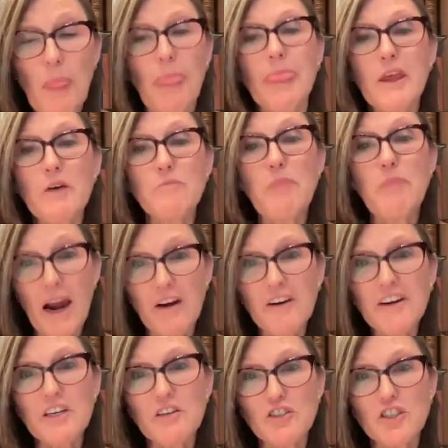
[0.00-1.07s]
the
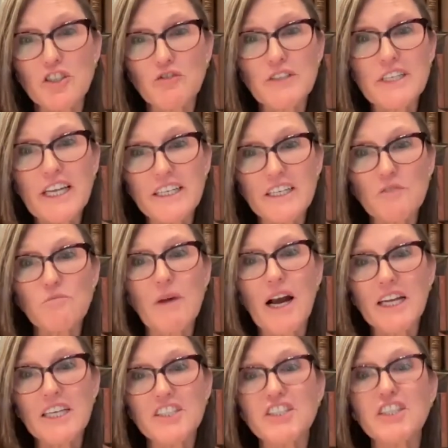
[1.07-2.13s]
barriers created
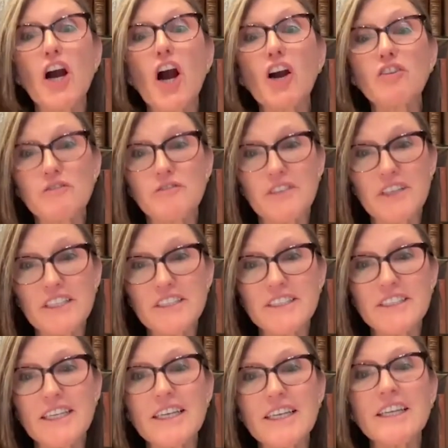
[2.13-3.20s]
by
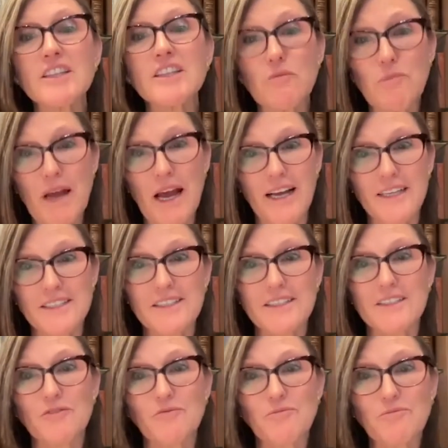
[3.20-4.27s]
geographies in the past.